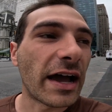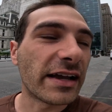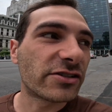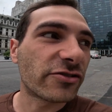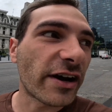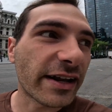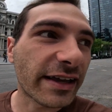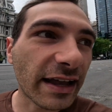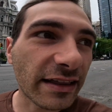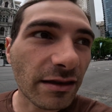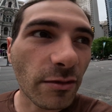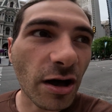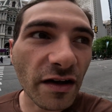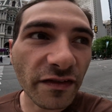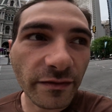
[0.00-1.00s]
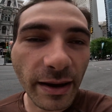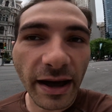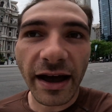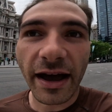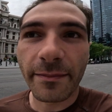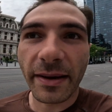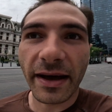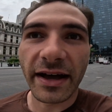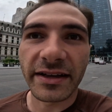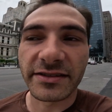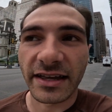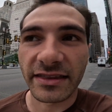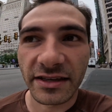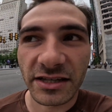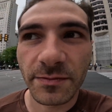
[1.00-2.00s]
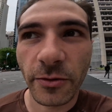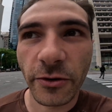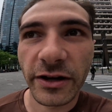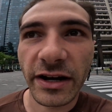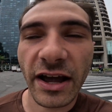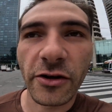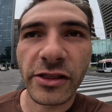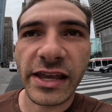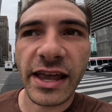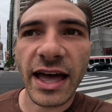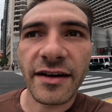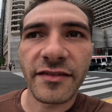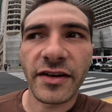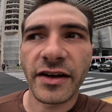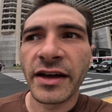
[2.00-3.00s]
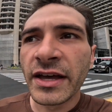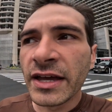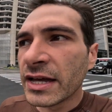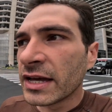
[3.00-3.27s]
I try to get them off of my iPads at this point. I only have a,